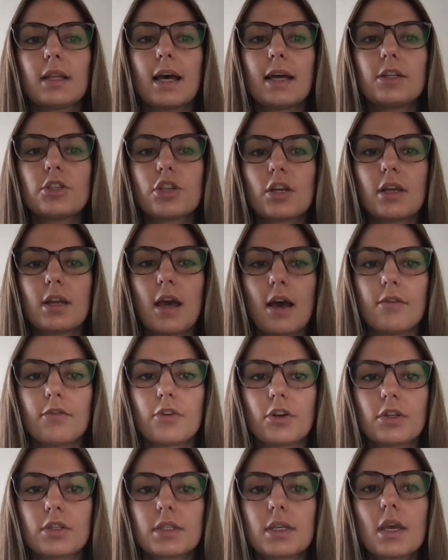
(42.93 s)
gen
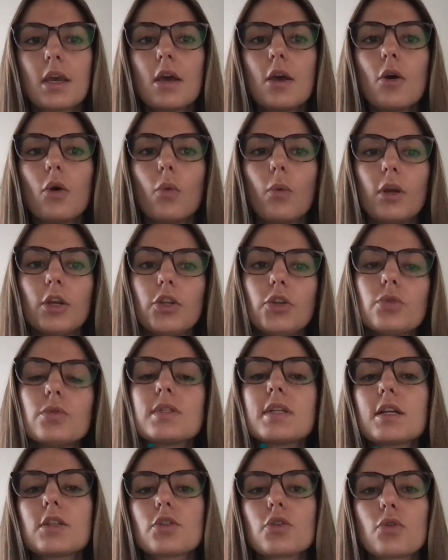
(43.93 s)
efforts when used on
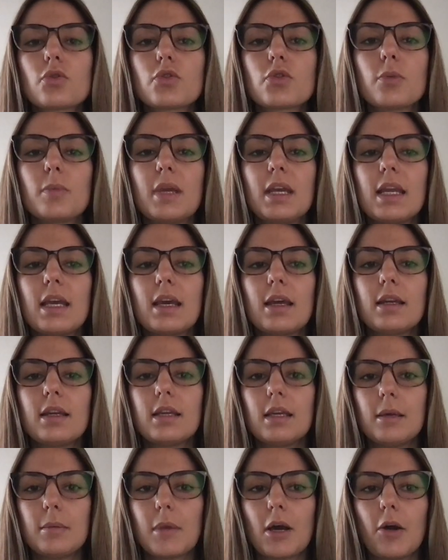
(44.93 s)
social media and
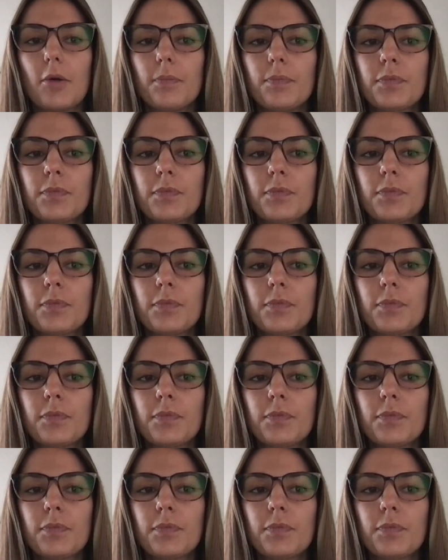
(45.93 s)
email.